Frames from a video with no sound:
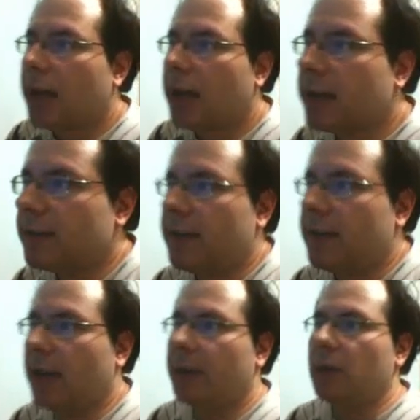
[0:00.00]
and
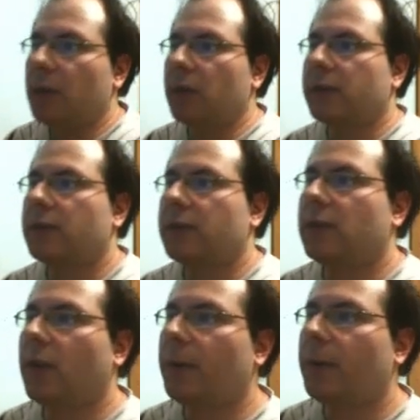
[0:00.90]
see how it looks.
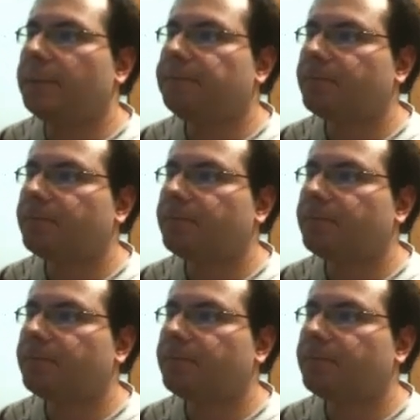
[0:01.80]
So